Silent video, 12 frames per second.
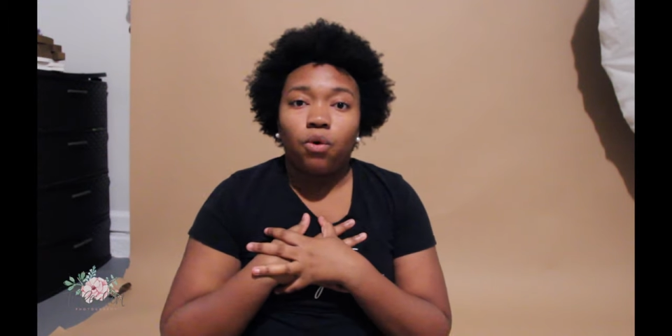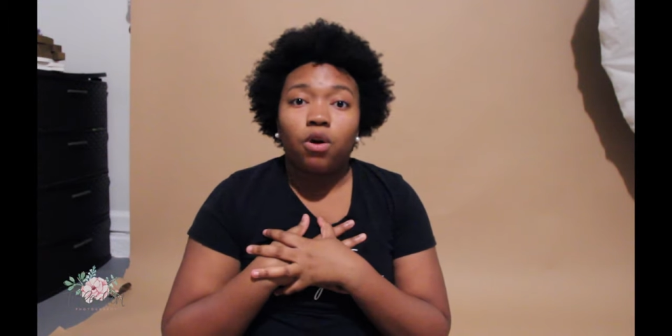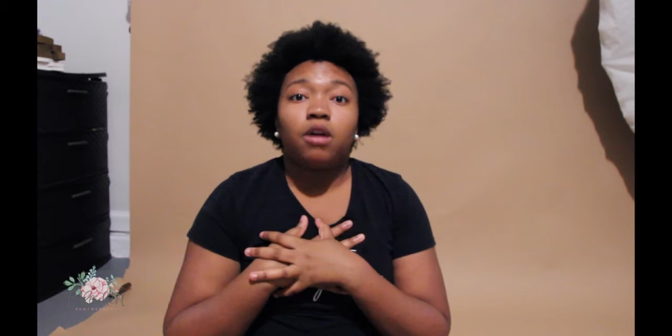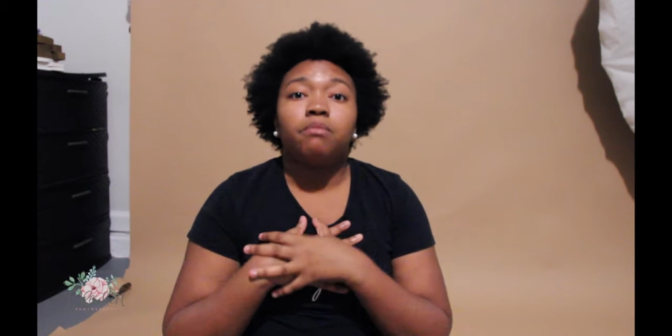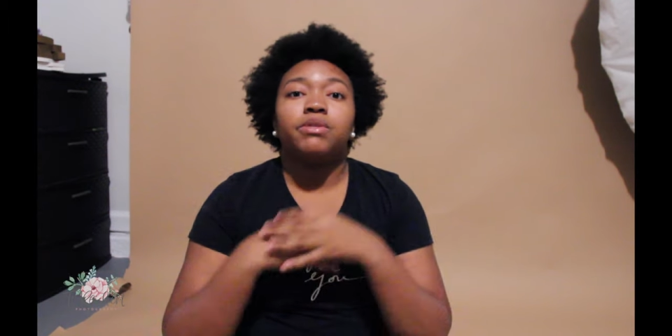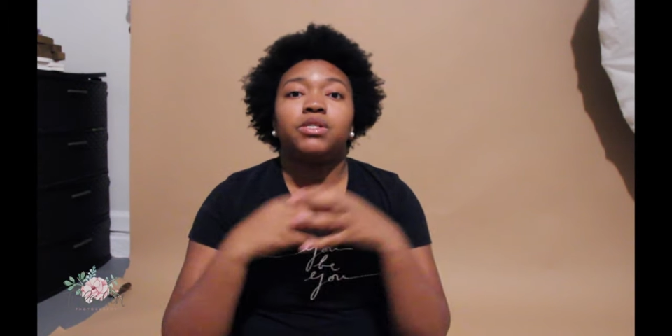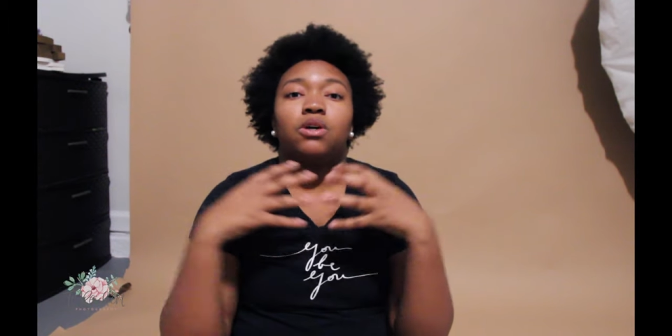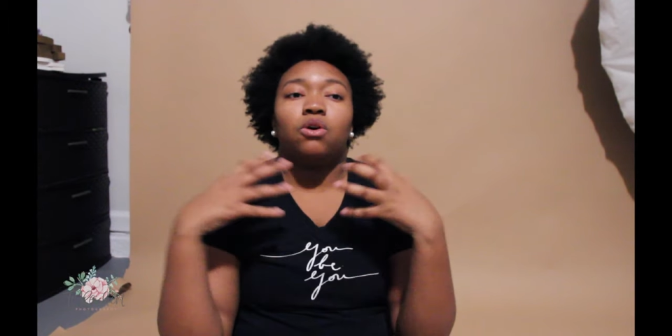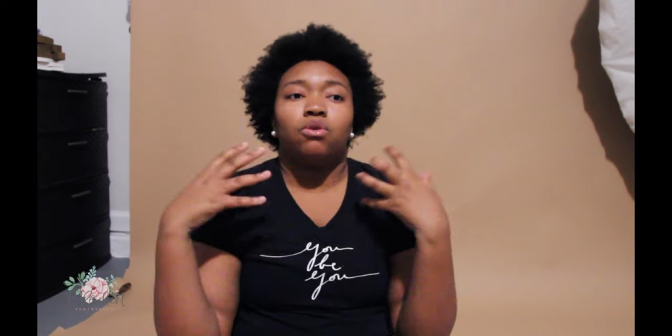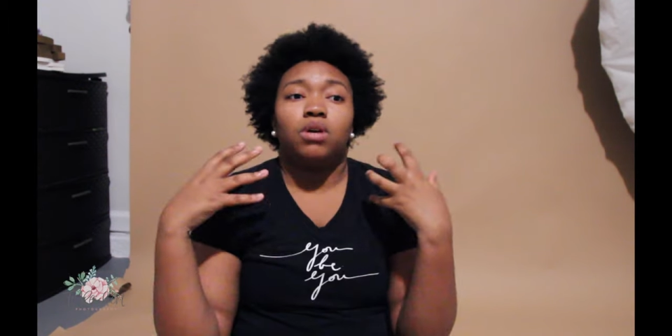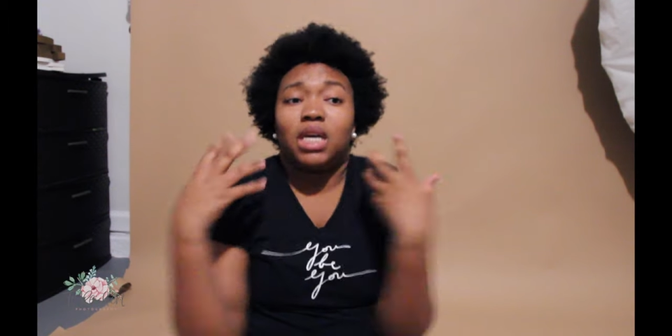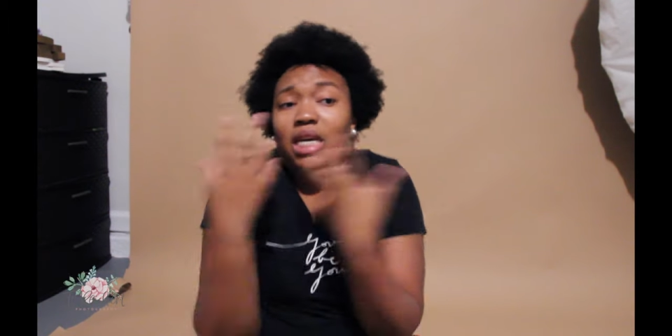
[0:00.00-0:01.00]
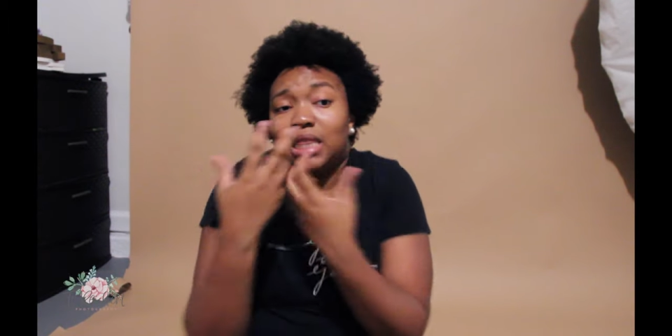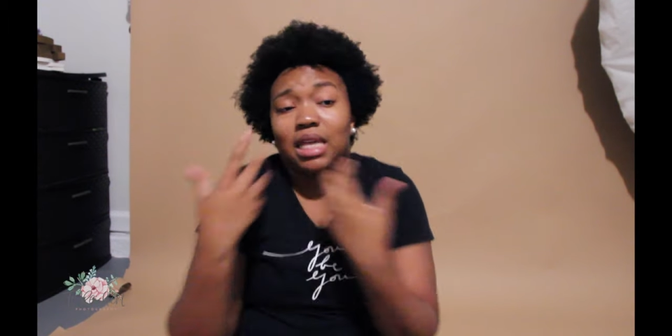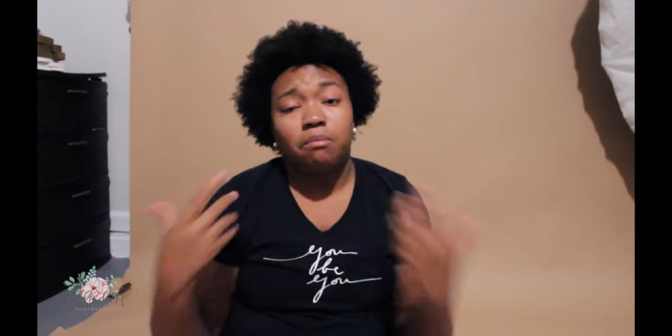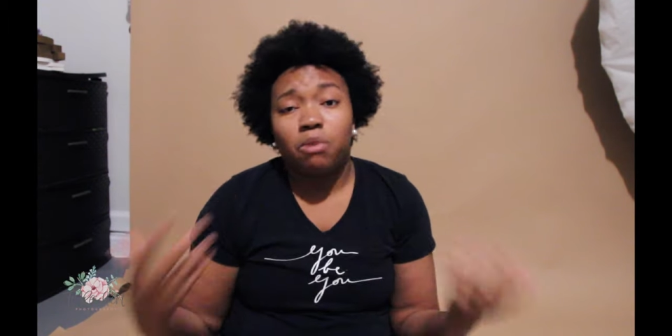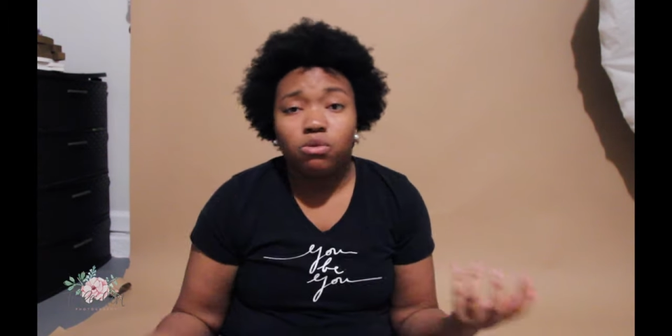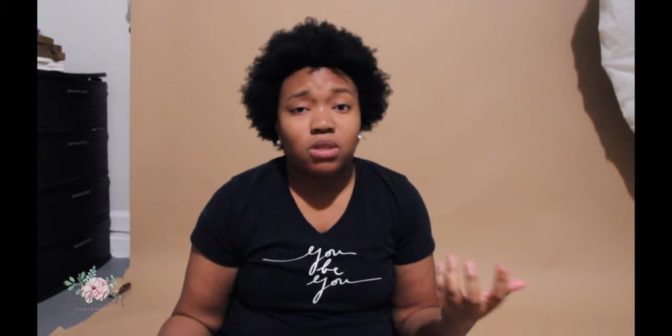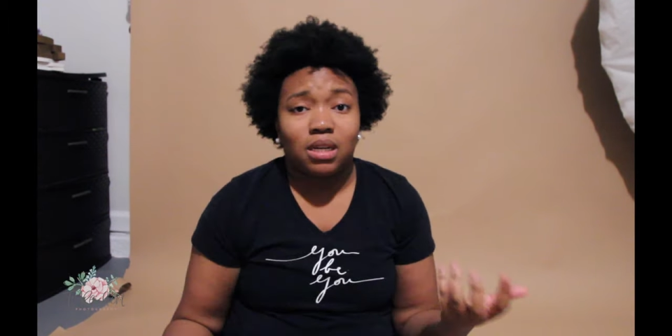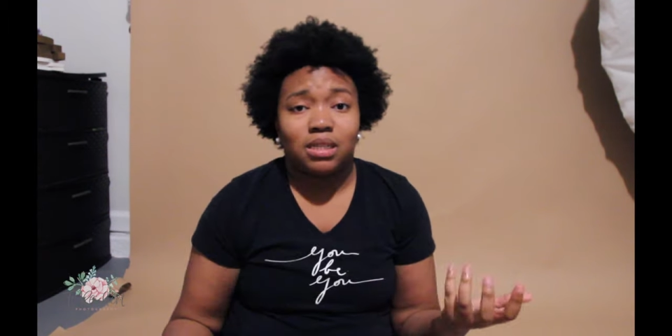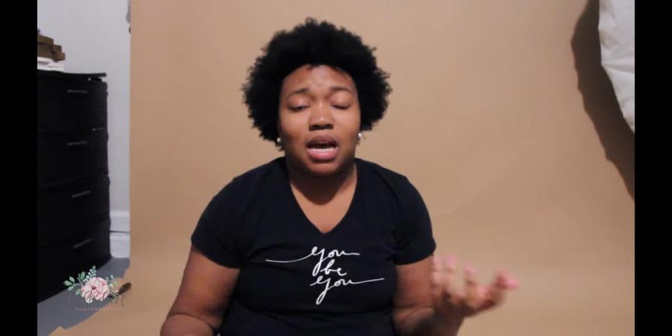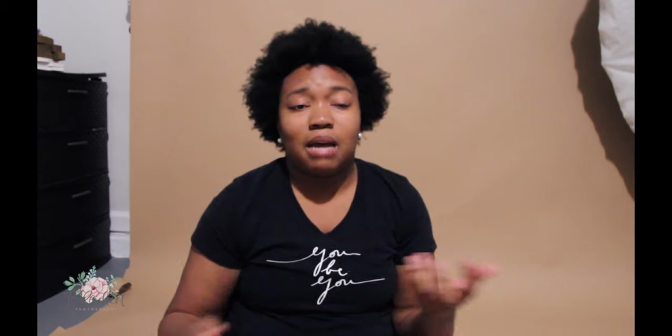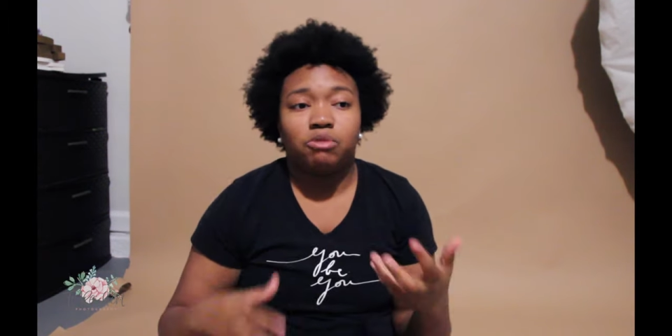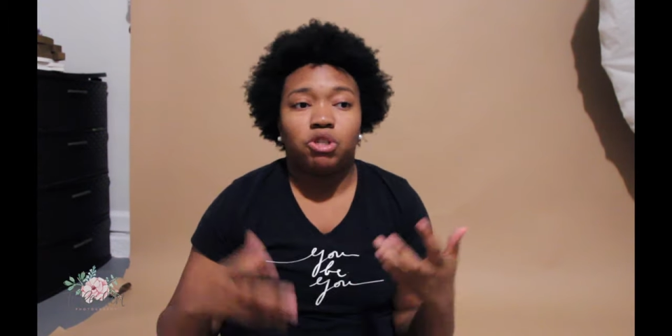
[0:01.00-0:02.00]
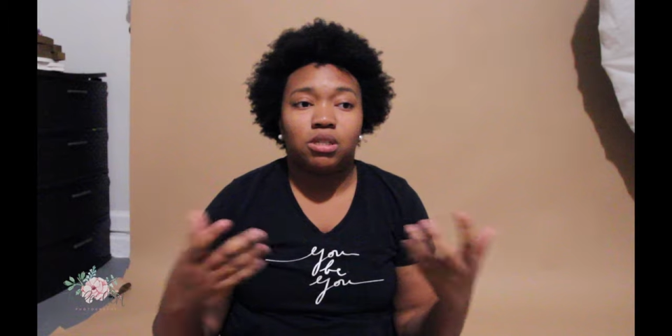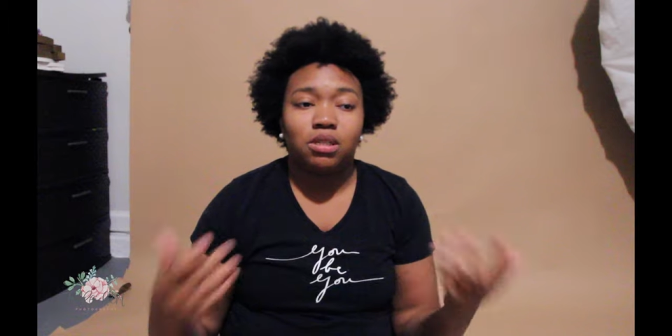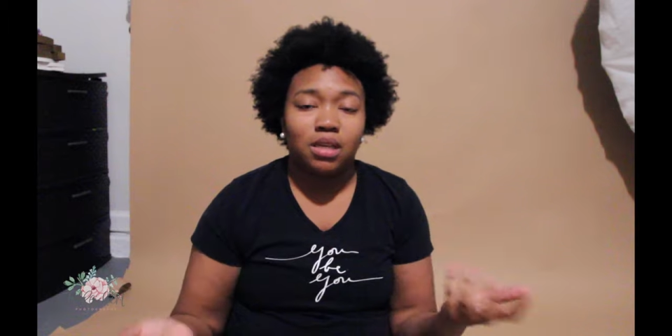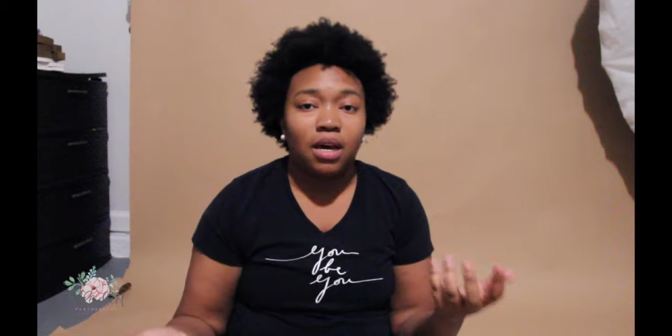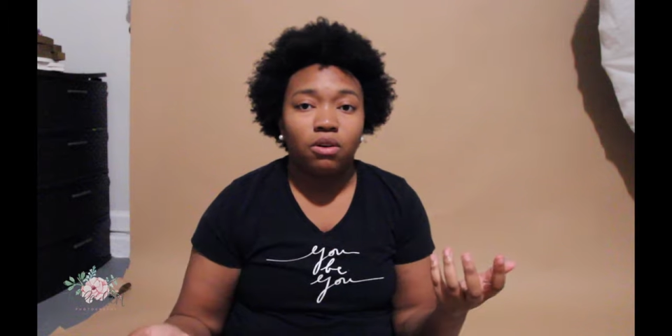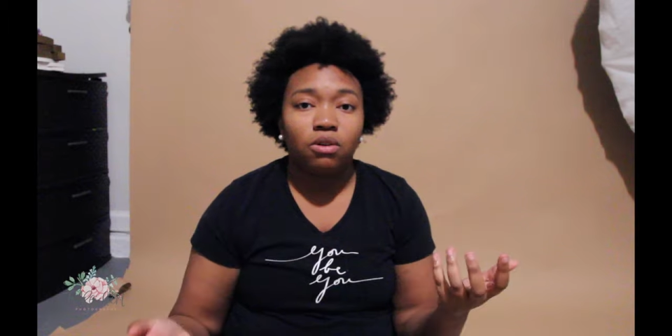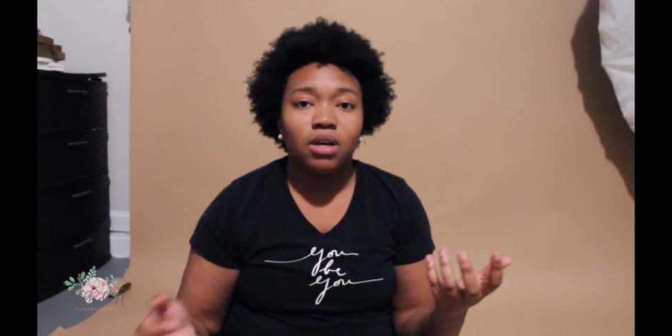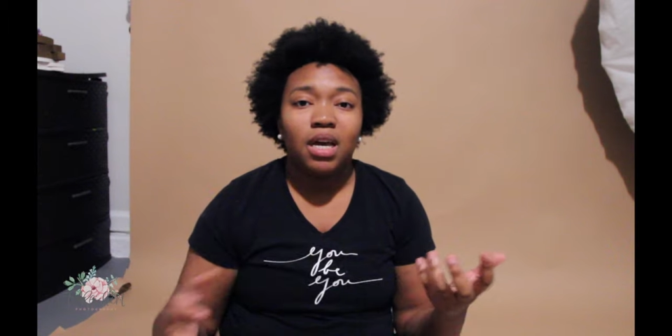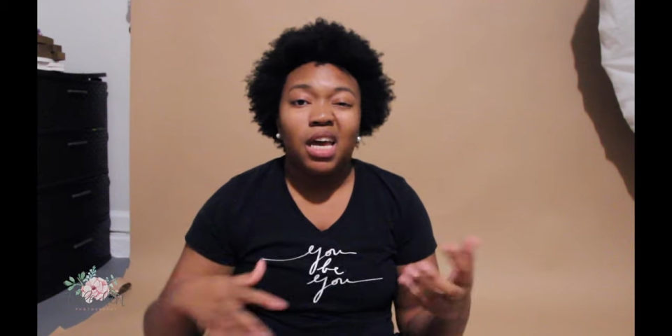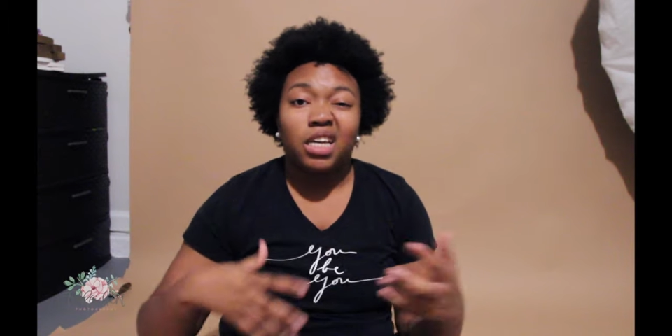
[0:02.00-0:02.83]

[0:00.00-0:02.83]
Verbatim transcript: warm so they most of the time just settle,